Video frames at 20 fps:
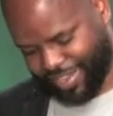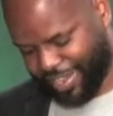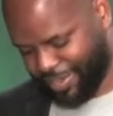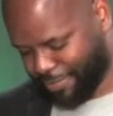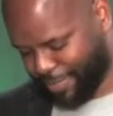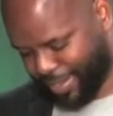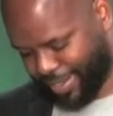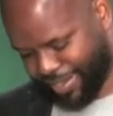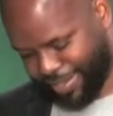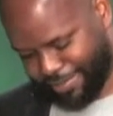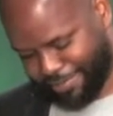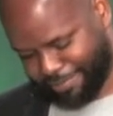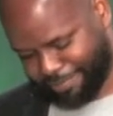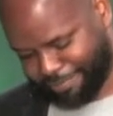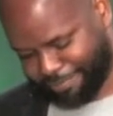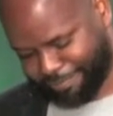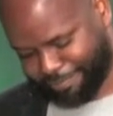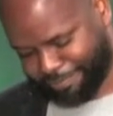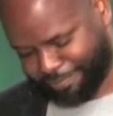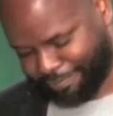Amen.
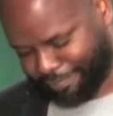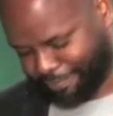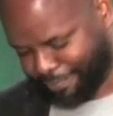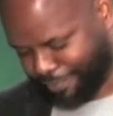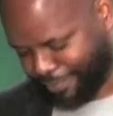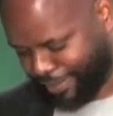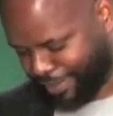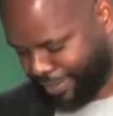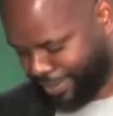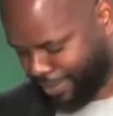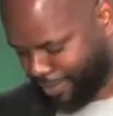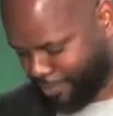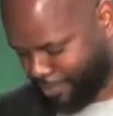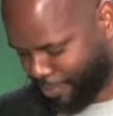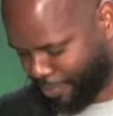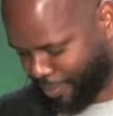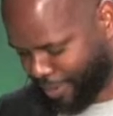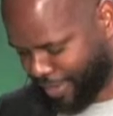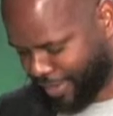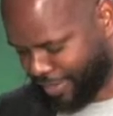
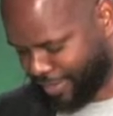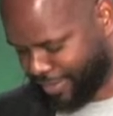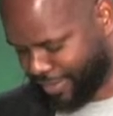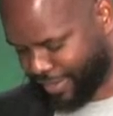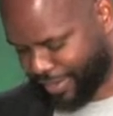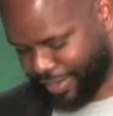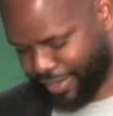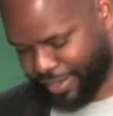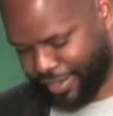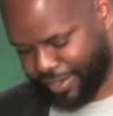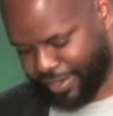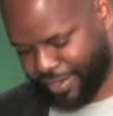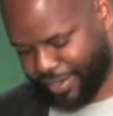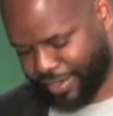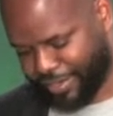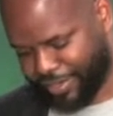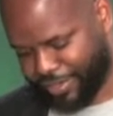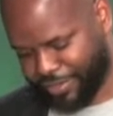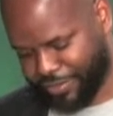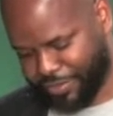Praise God.
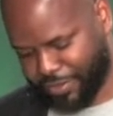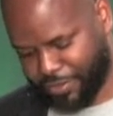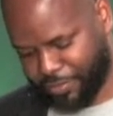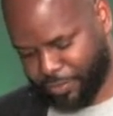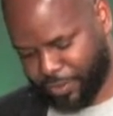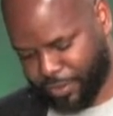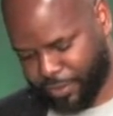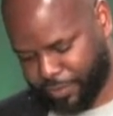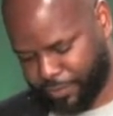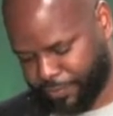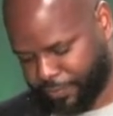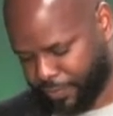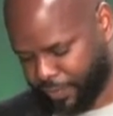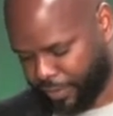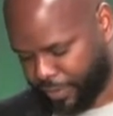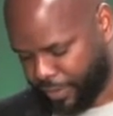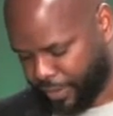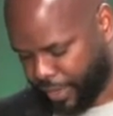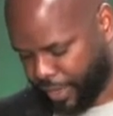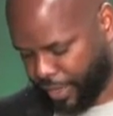Hallelujah. Well,
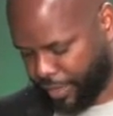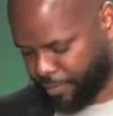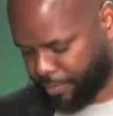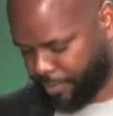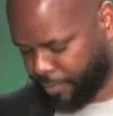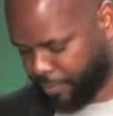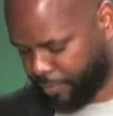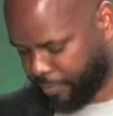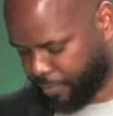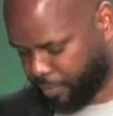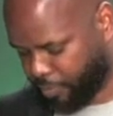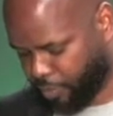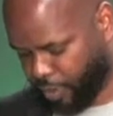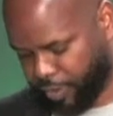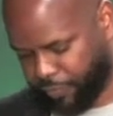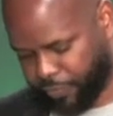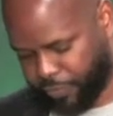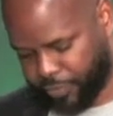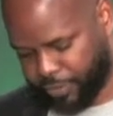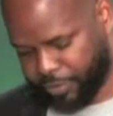I'm
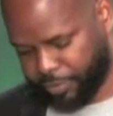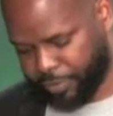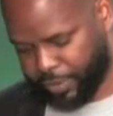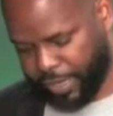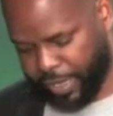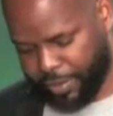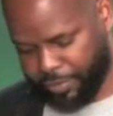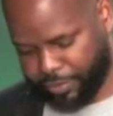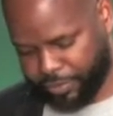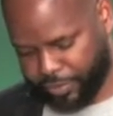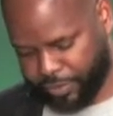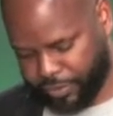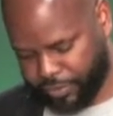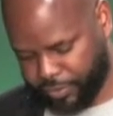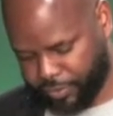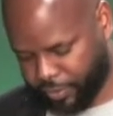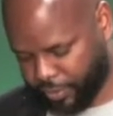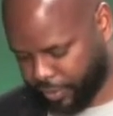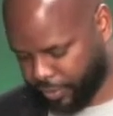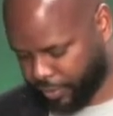grateful to be able
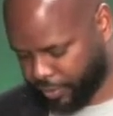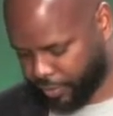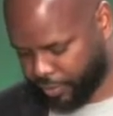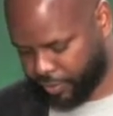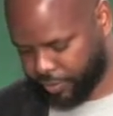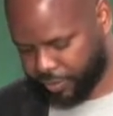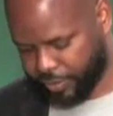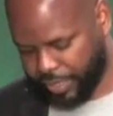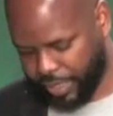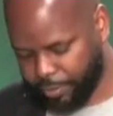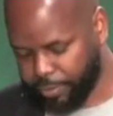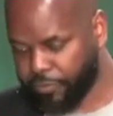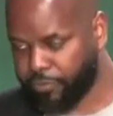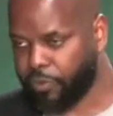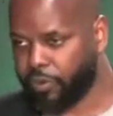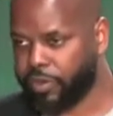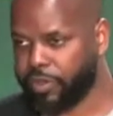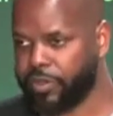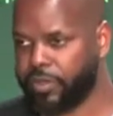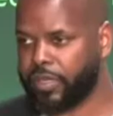to stand
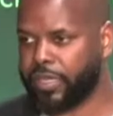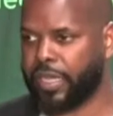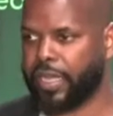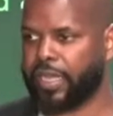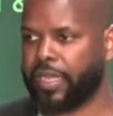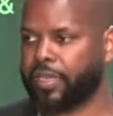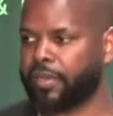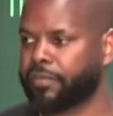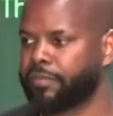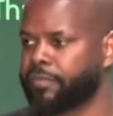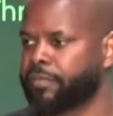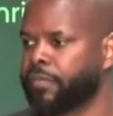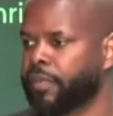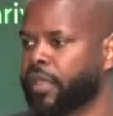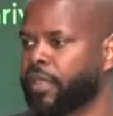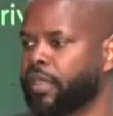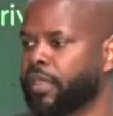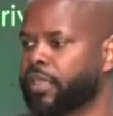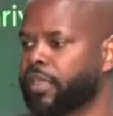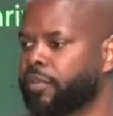before you today and
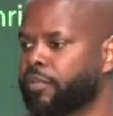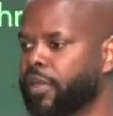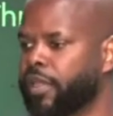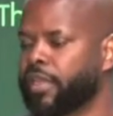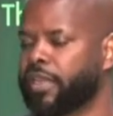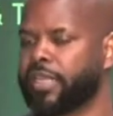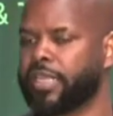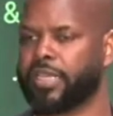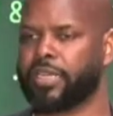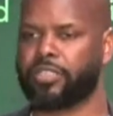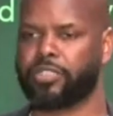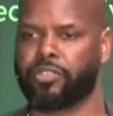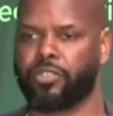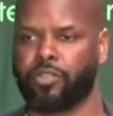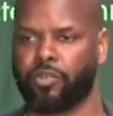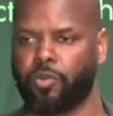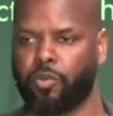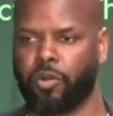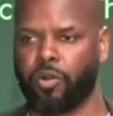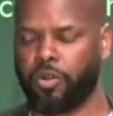get ready to get
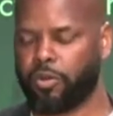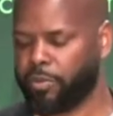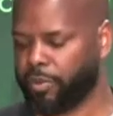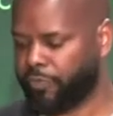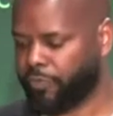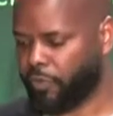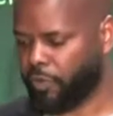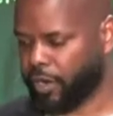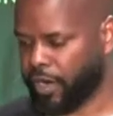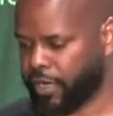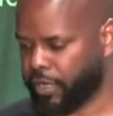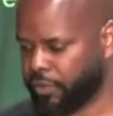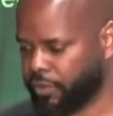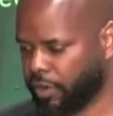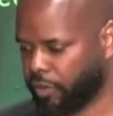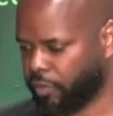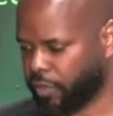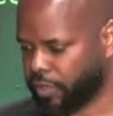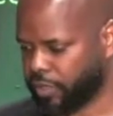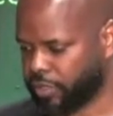into the word. Before I
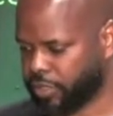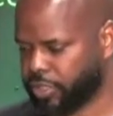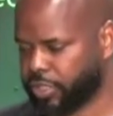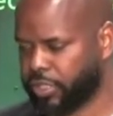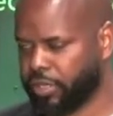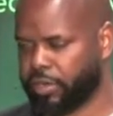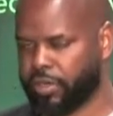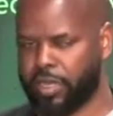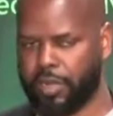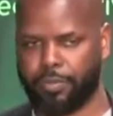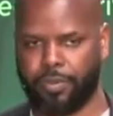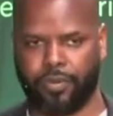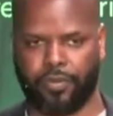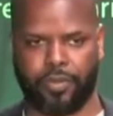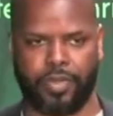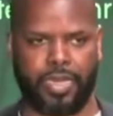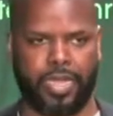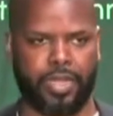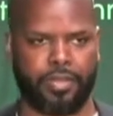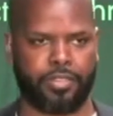do, I wanted to share a
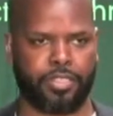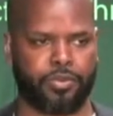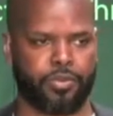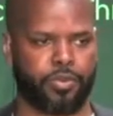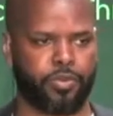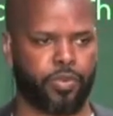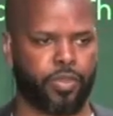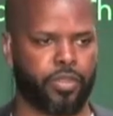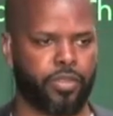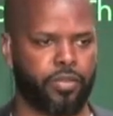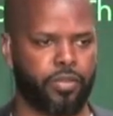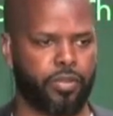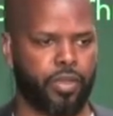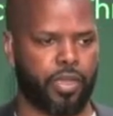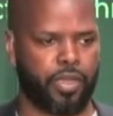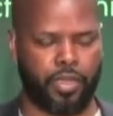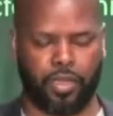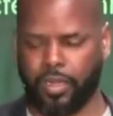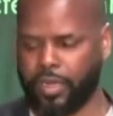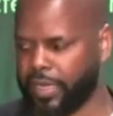couple of announcements with you.
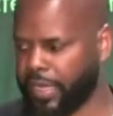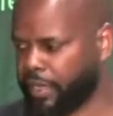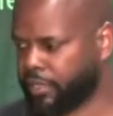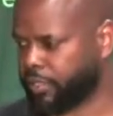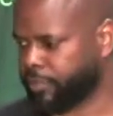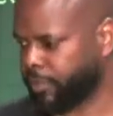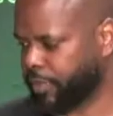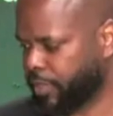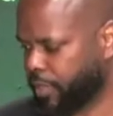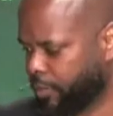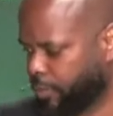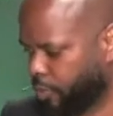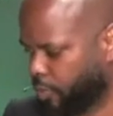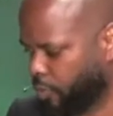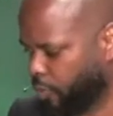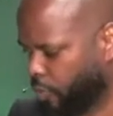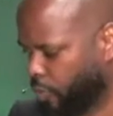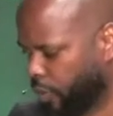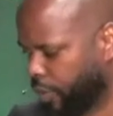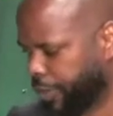Announcement
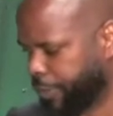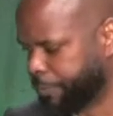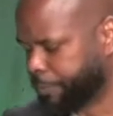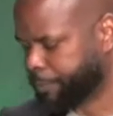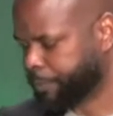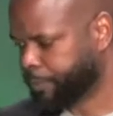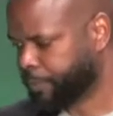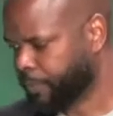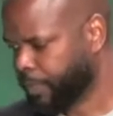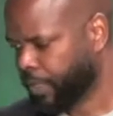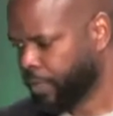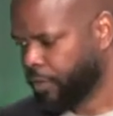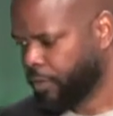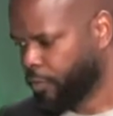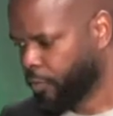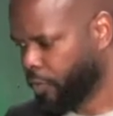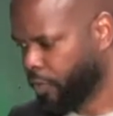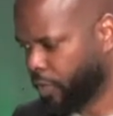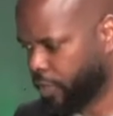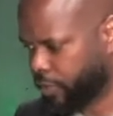number one,
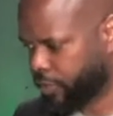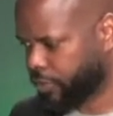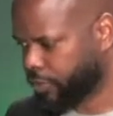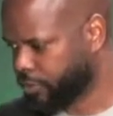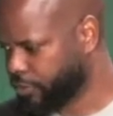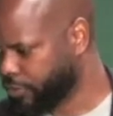wanted